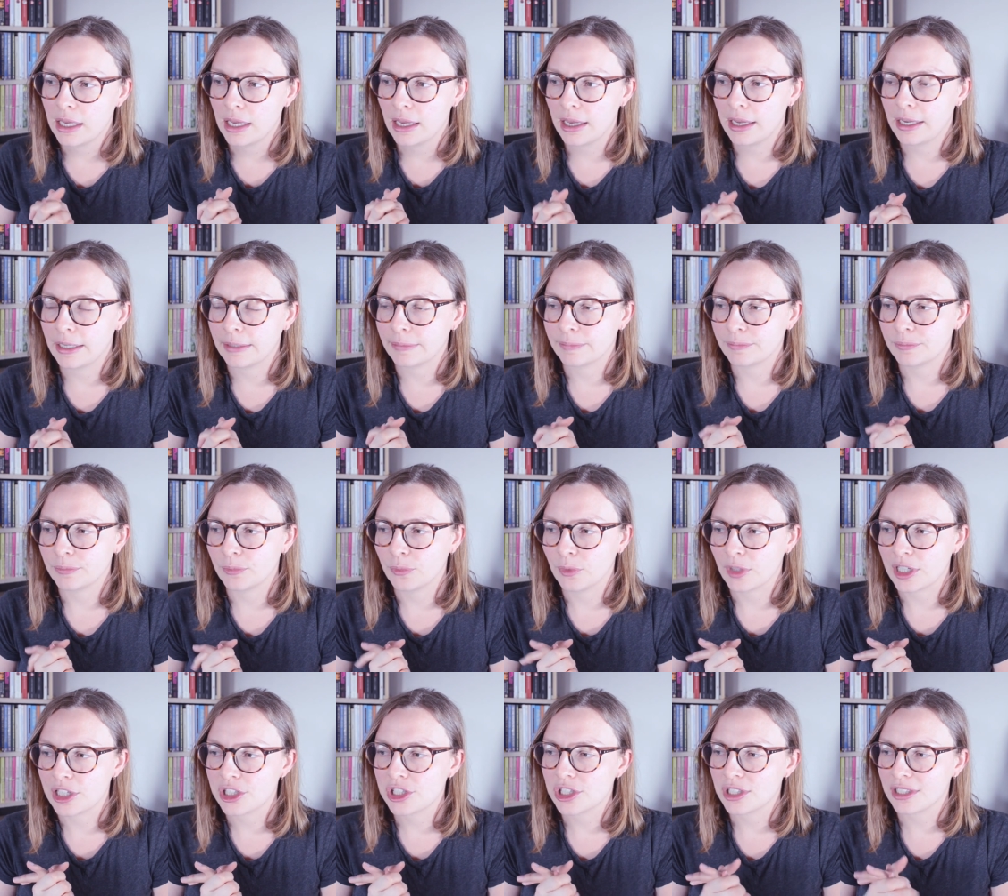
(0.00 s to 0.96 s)
Um,
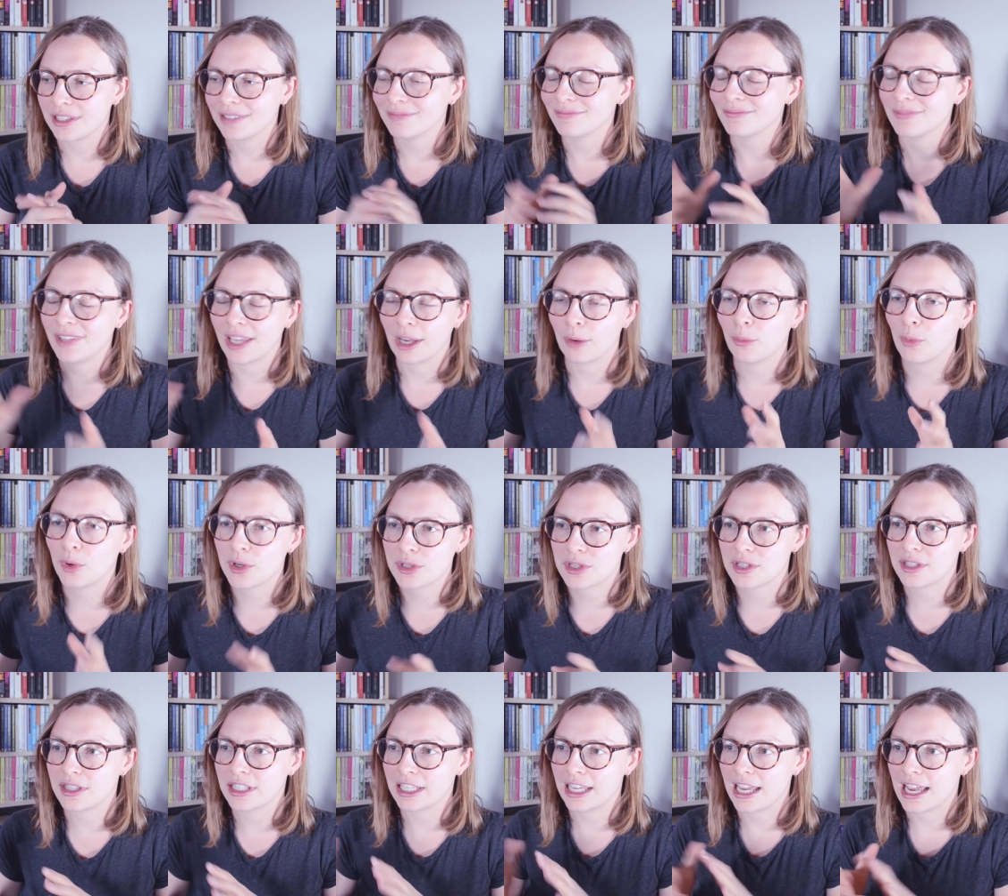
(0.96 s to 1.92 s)
which like
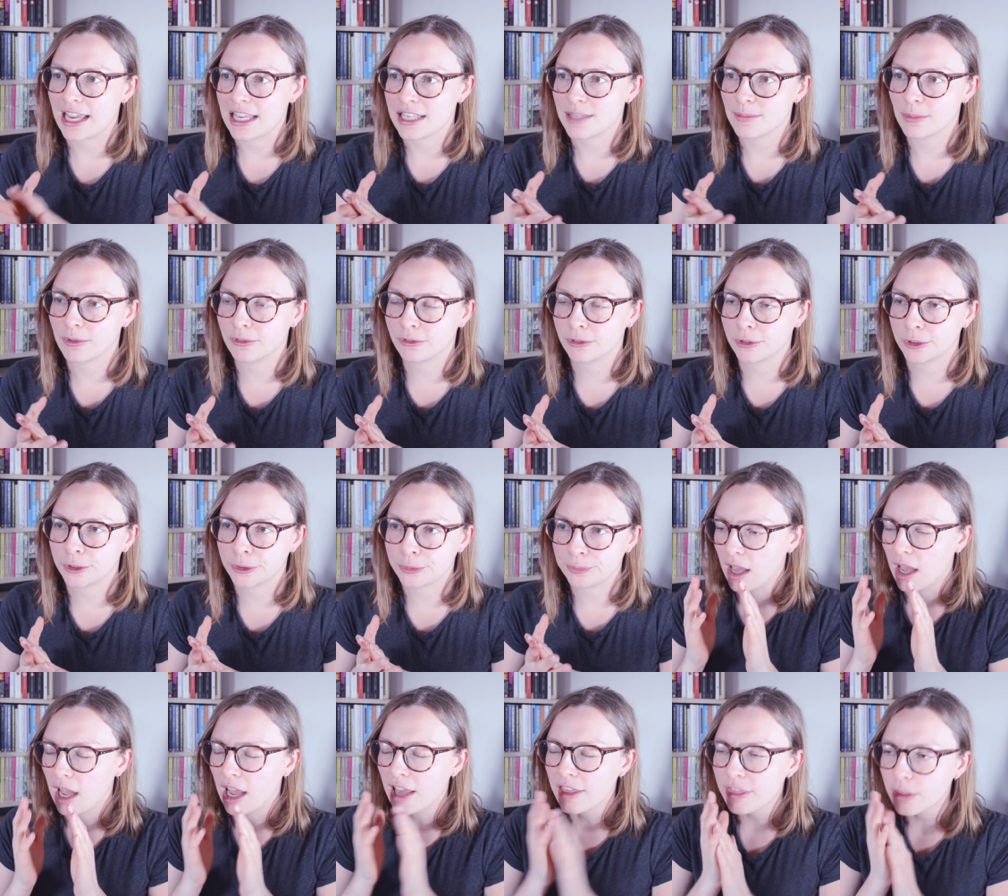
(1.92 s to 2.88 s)
wasn't the case before.
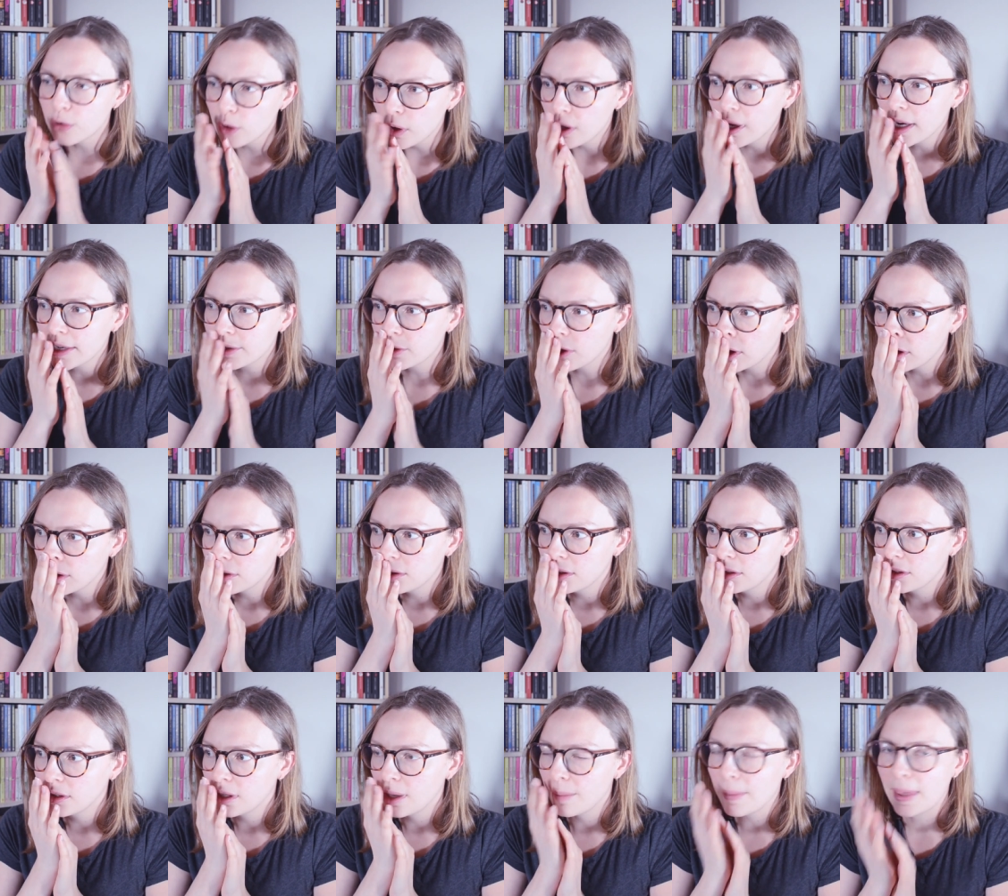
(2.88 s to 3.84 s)
I thought I'd
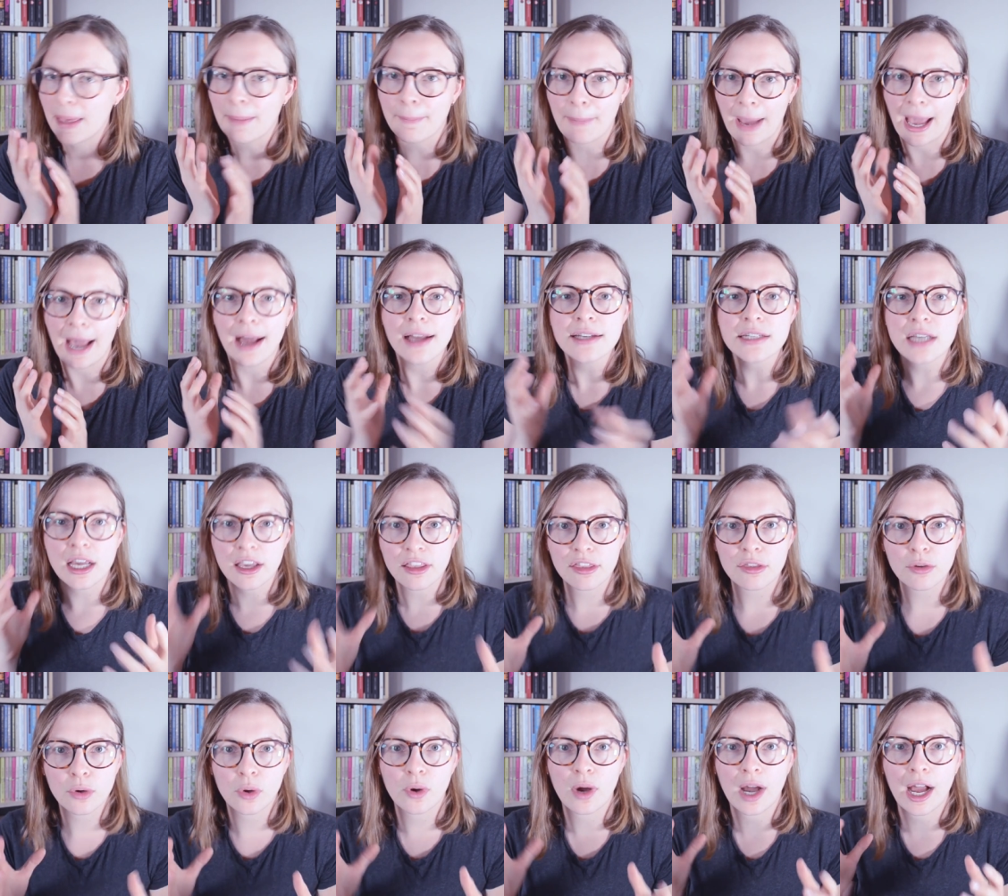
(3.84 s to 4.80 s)
gone a bit mad. I
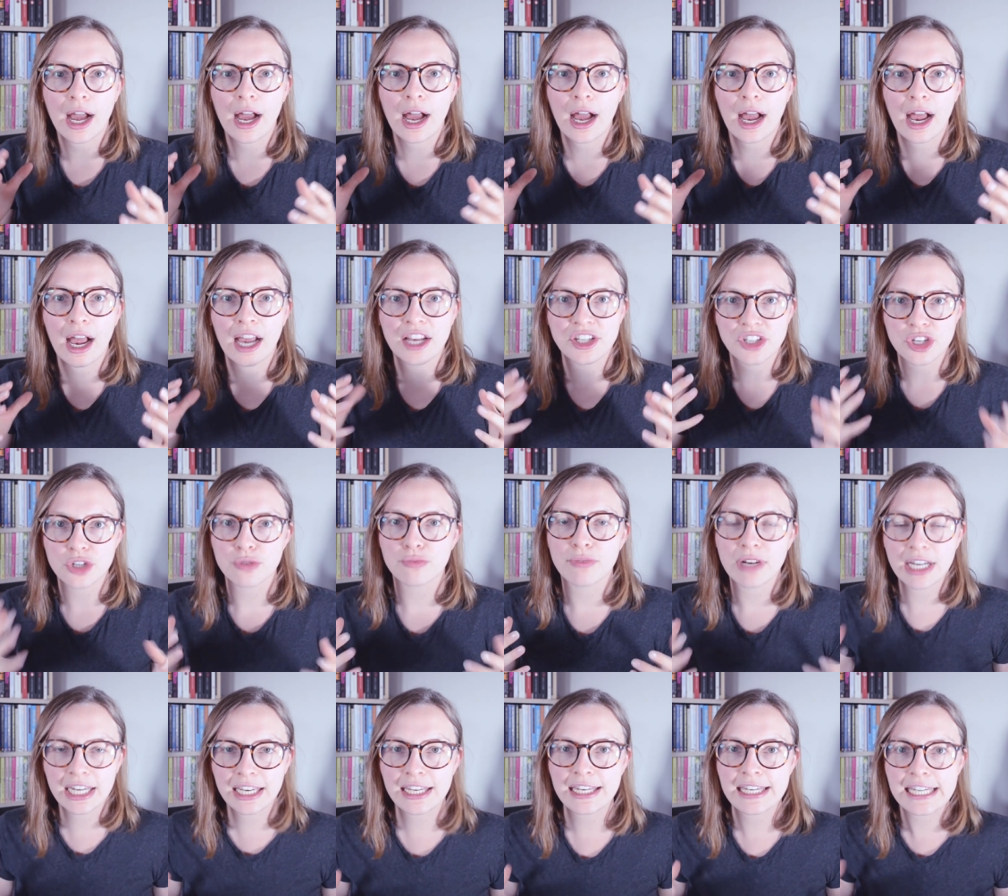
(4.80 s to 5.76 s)
thought I just
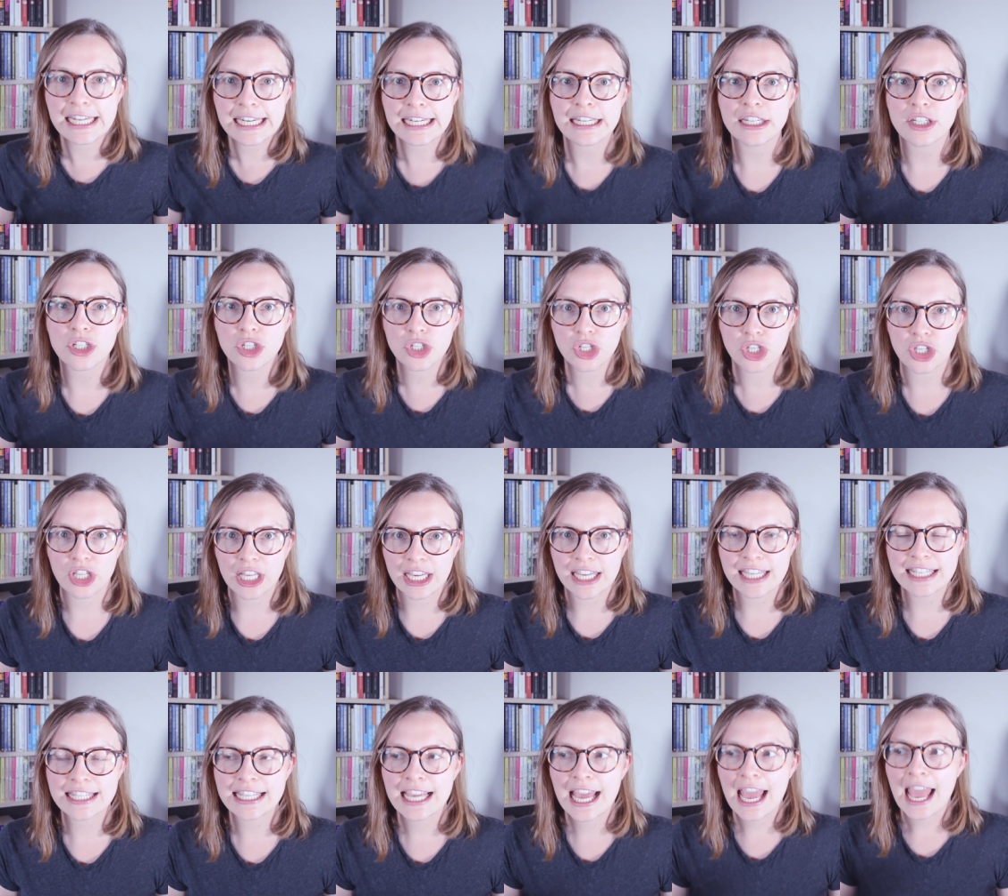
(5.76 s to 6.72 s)
really needed to do
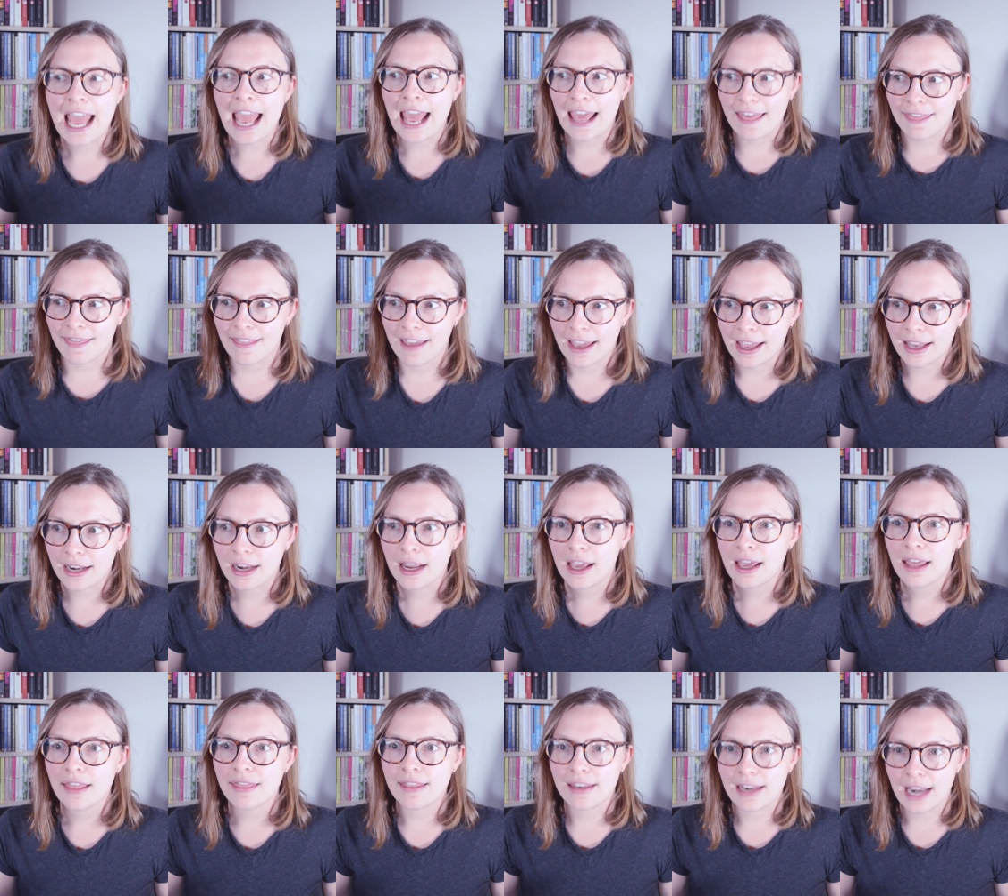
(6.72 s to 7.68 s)
this and then
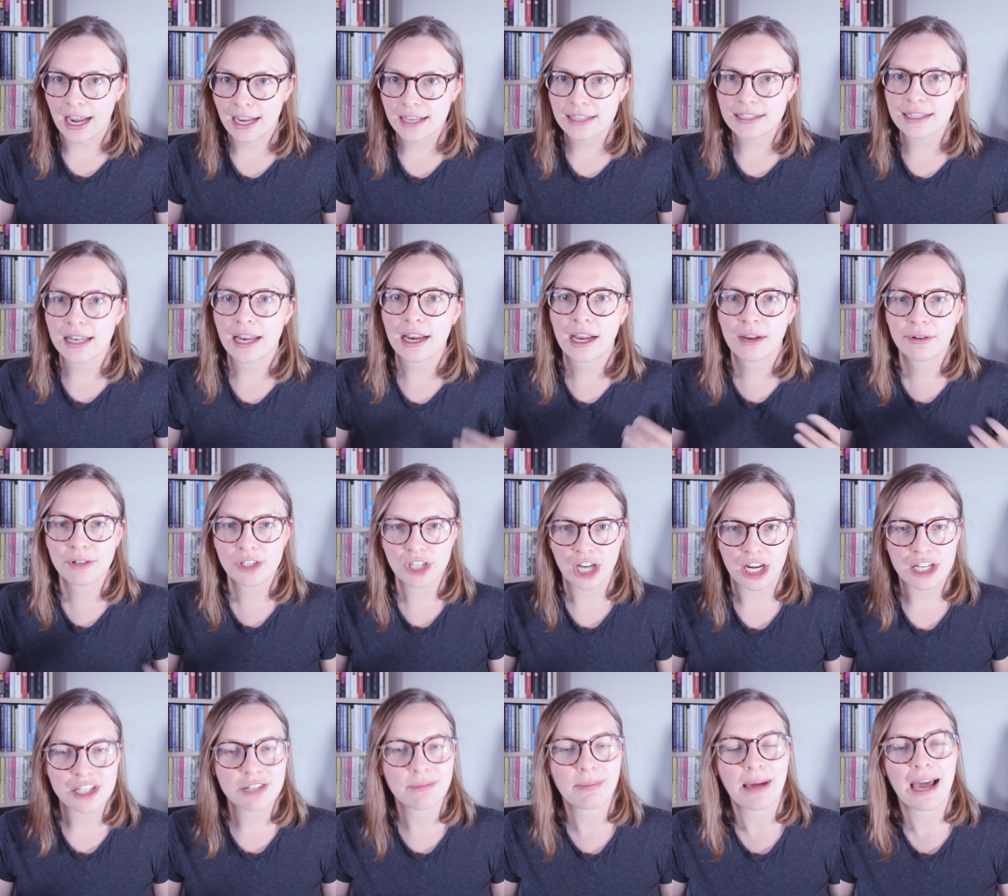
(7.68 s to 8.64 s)
the next day I would
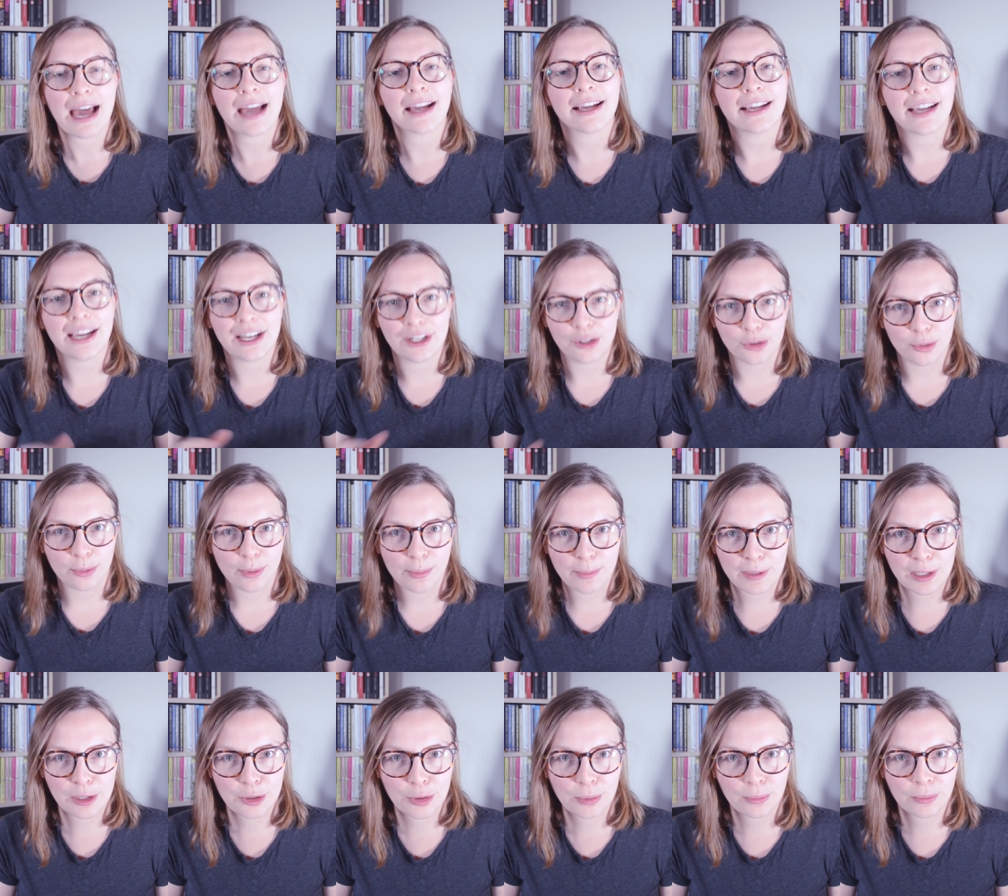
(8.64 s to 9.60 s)
change it back and all would
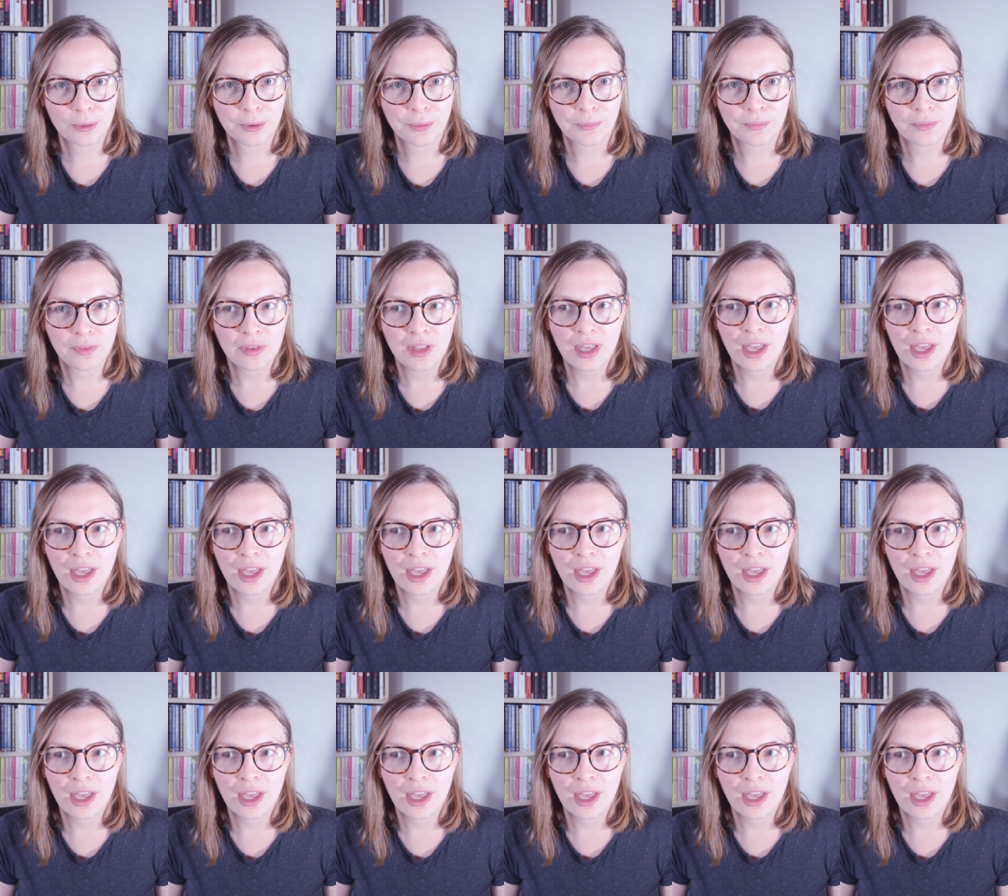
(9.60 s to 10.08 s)
be normal.